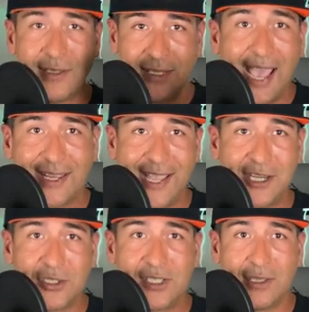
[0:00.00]
You got to
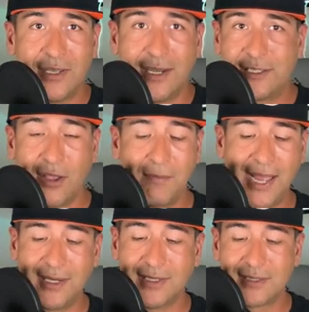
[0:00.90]
catch a steelhead. It's on my
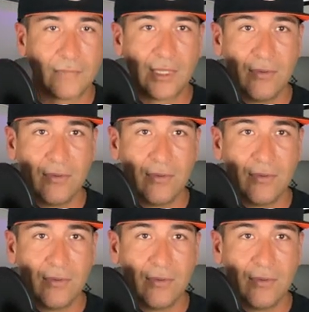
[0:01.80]
list.